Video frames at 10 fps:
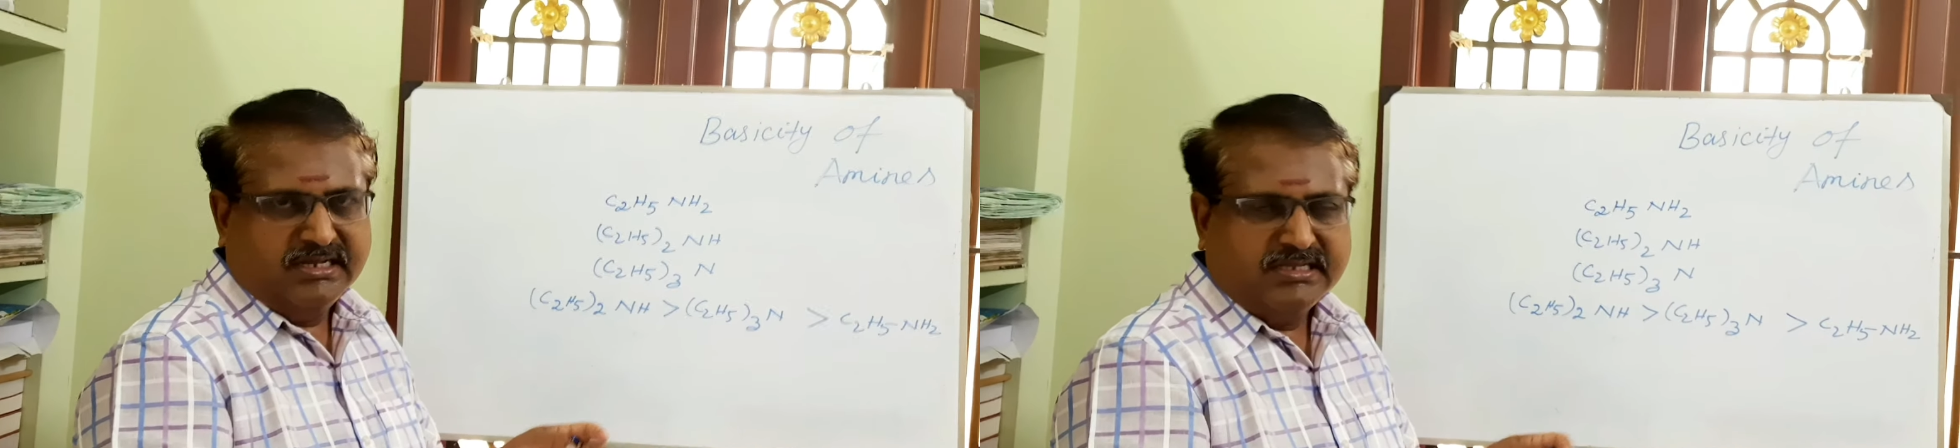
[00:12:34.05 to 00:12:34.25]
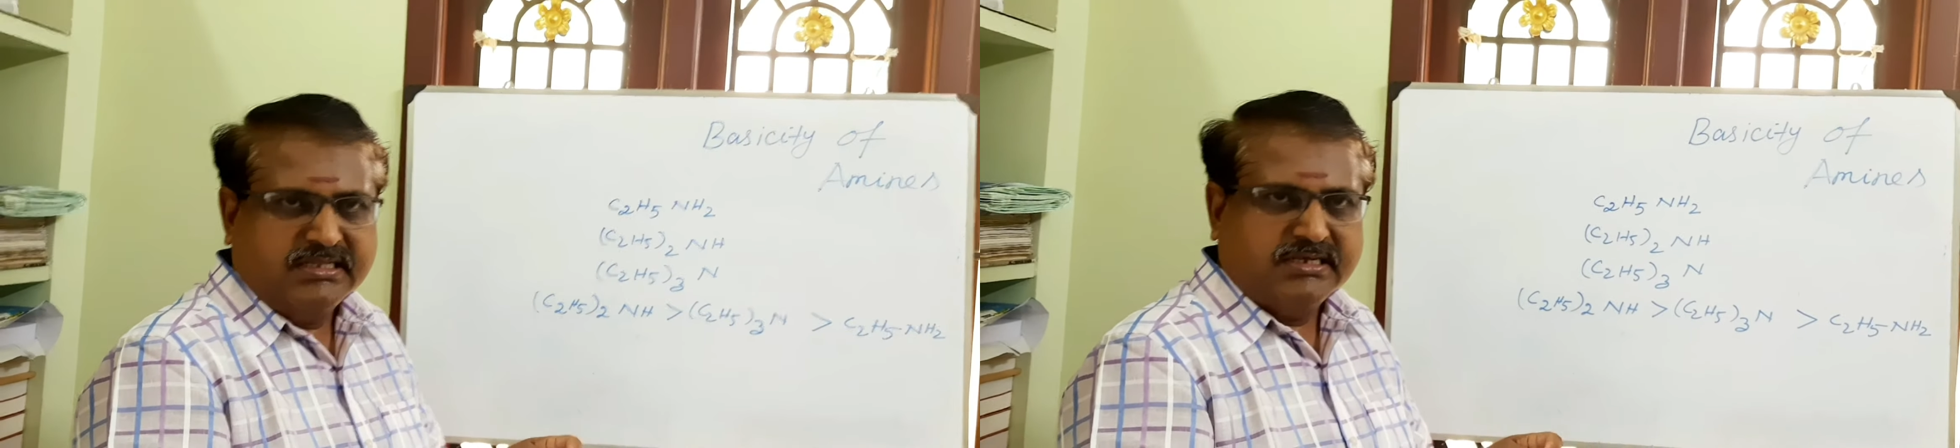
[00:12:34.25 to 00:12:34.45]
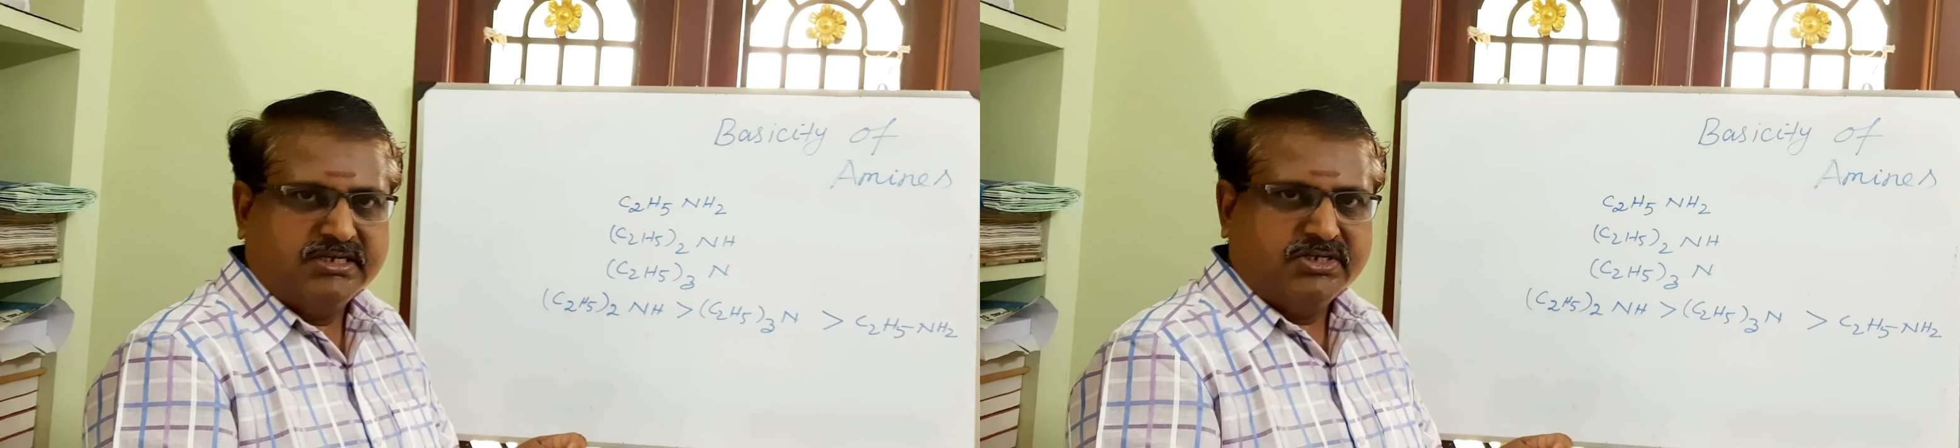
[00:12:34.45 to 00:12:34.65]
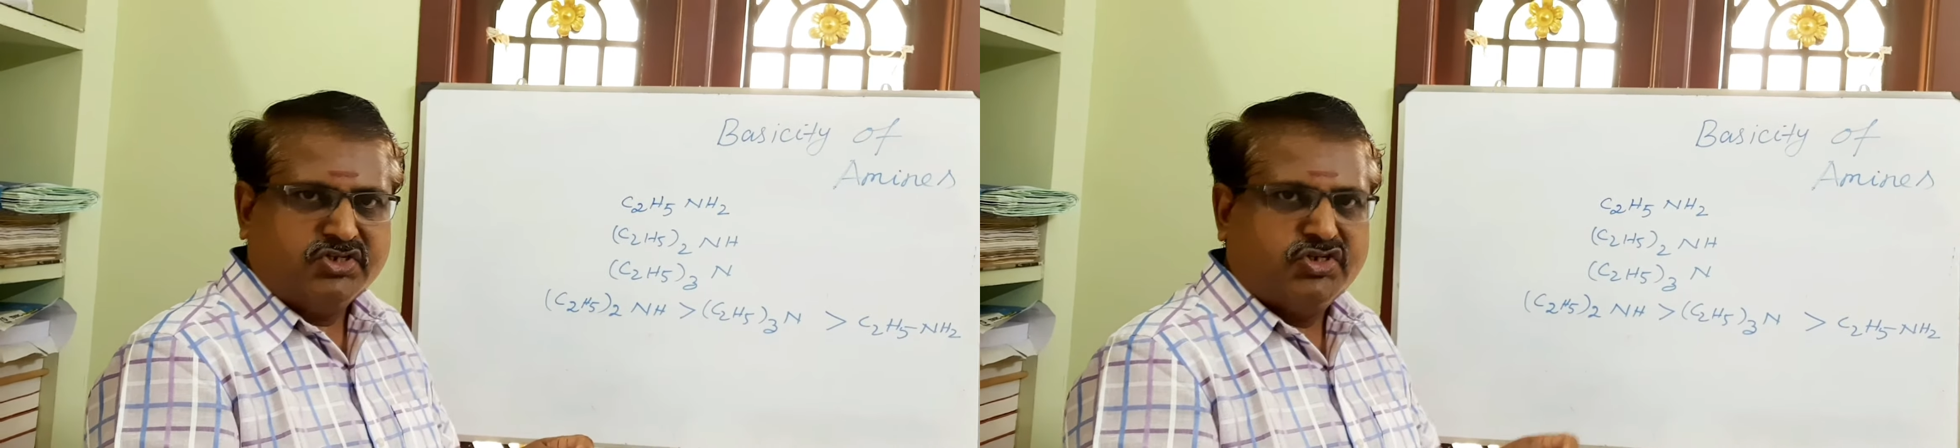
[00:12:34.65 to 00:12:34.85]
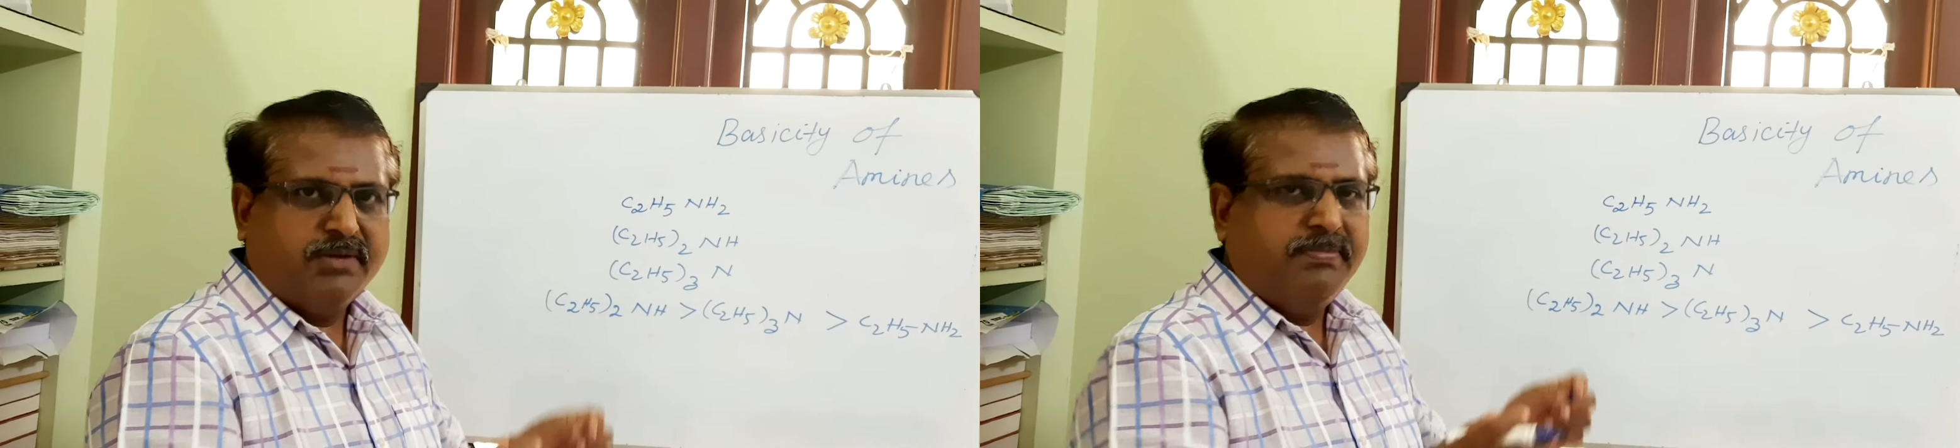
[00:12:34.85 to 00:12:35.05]
the
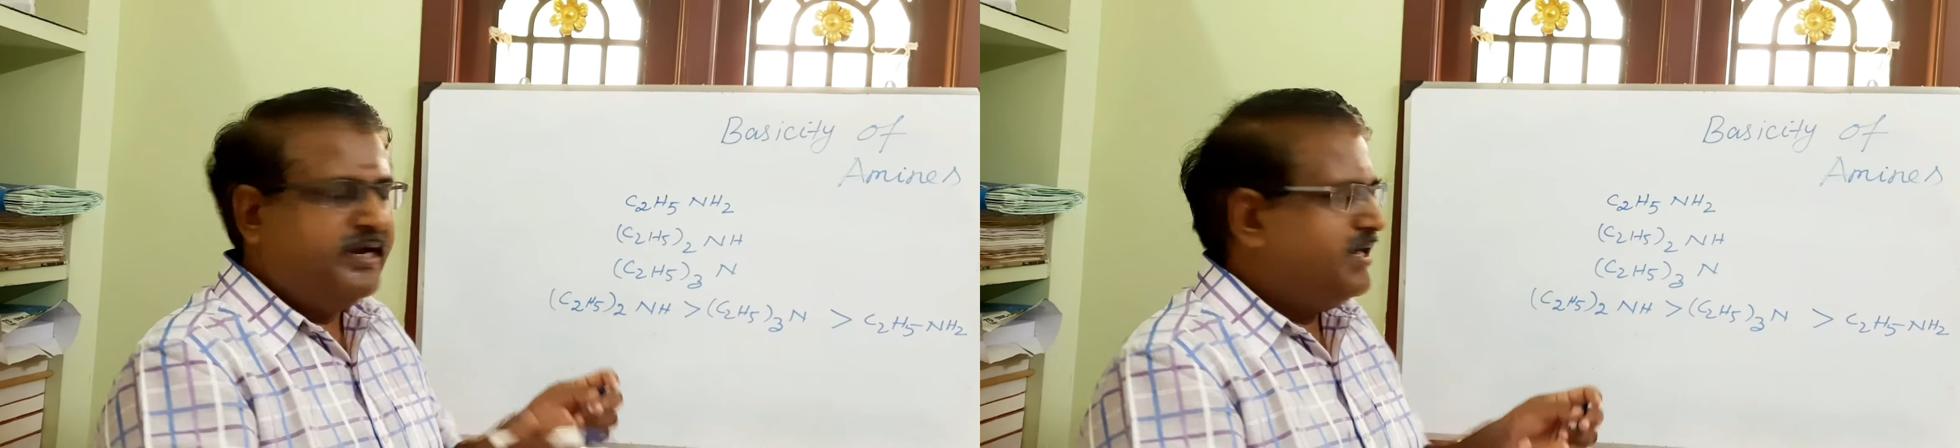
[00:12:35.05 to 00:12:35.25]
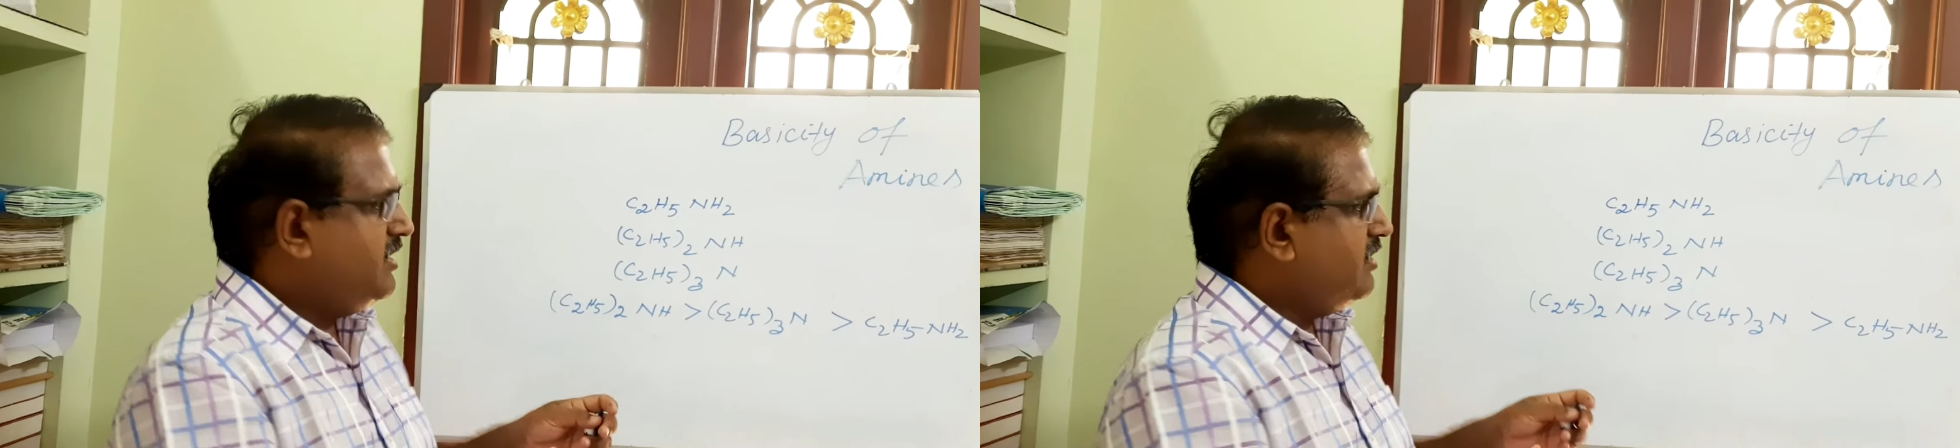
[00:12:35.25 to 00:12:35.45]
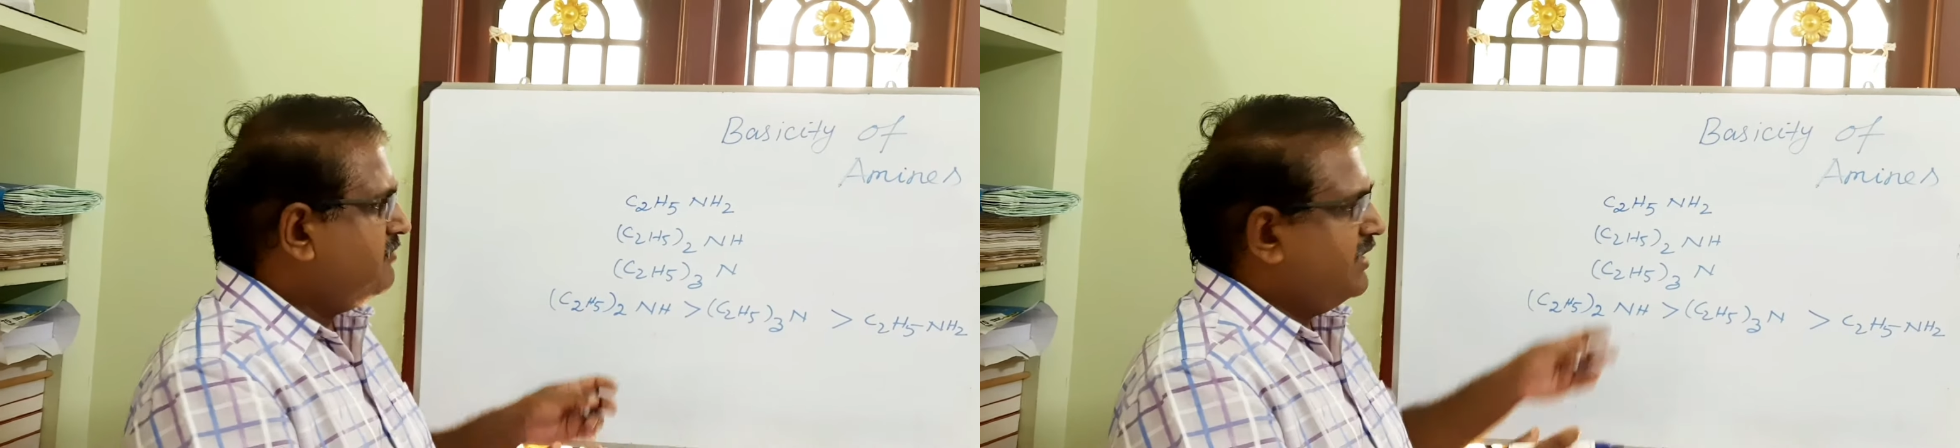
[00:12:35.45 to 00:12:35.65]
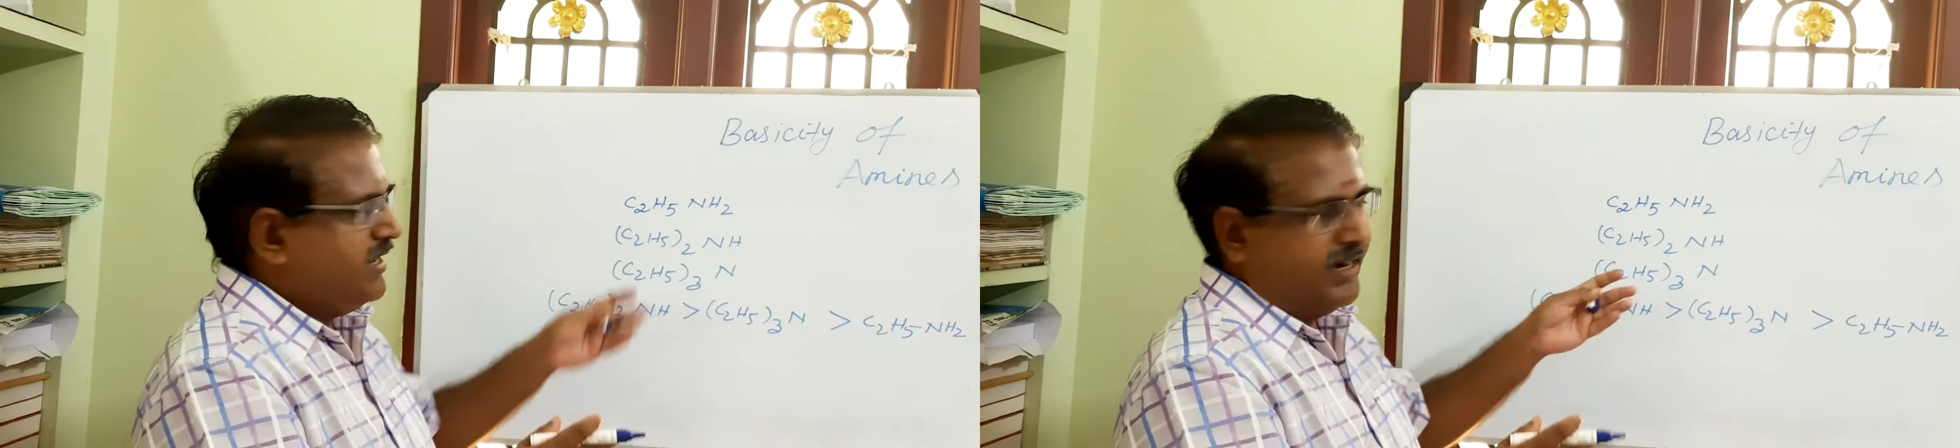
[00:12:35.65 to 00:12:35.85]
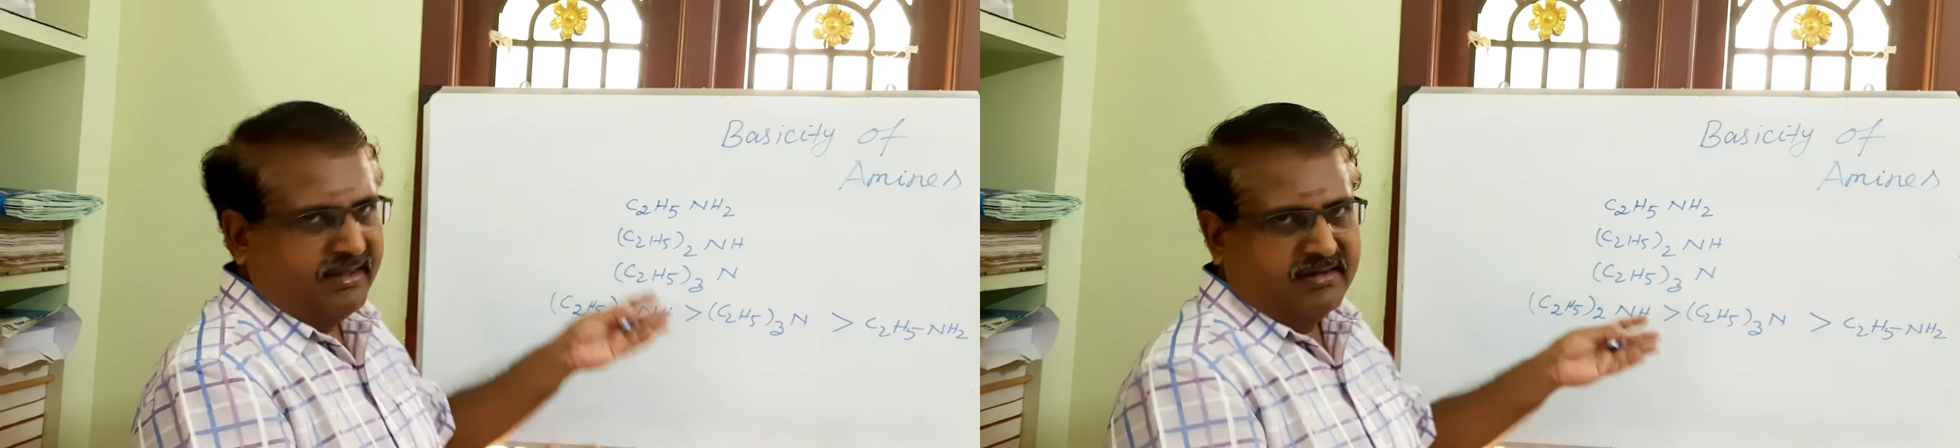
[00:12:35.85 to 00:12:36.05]
stability of the
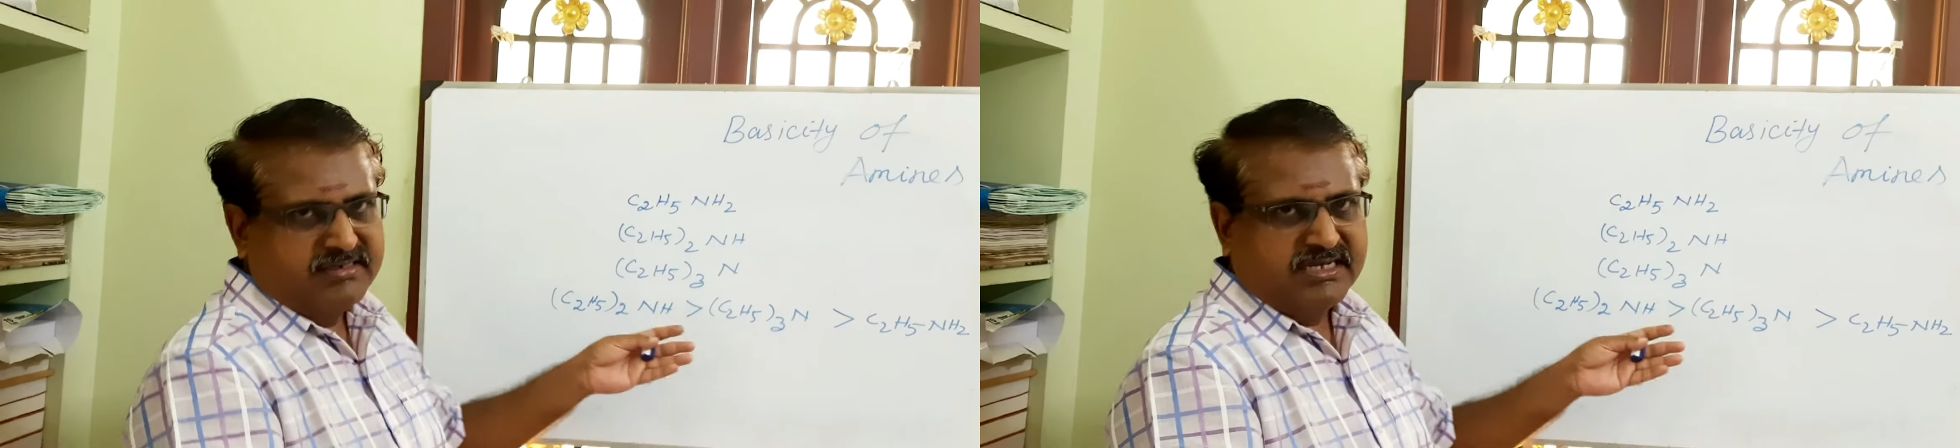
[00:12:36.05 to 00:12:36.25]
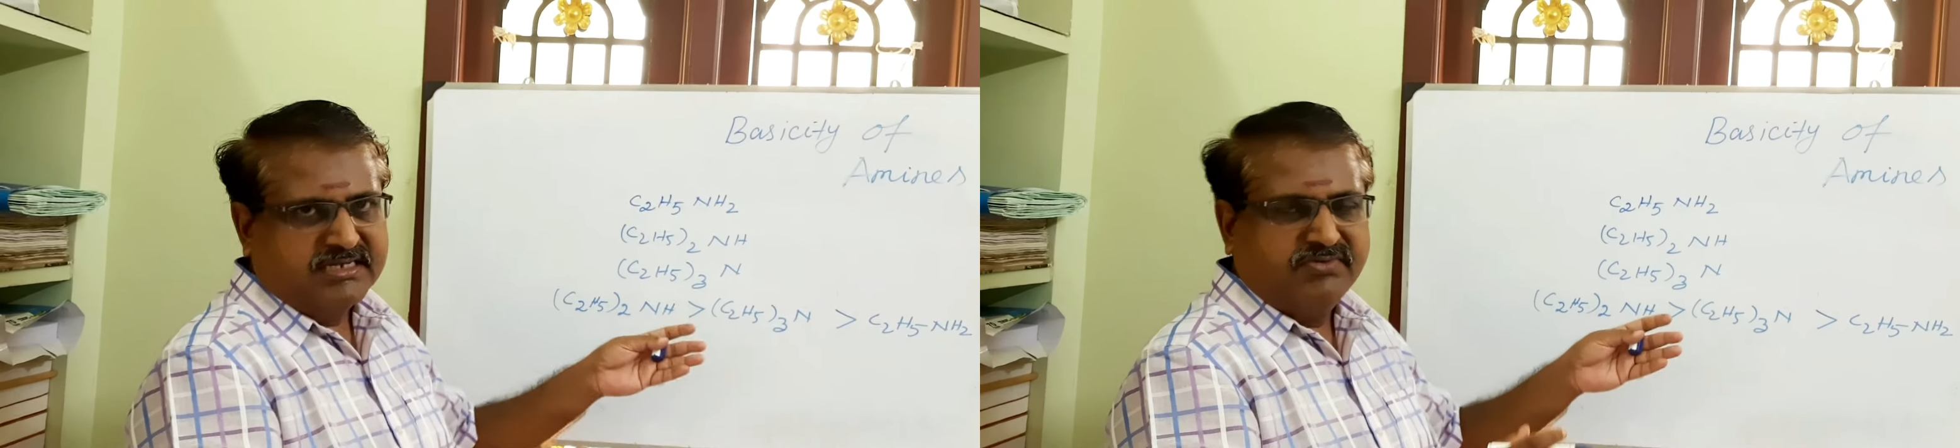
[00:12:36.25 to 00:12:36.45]
cations as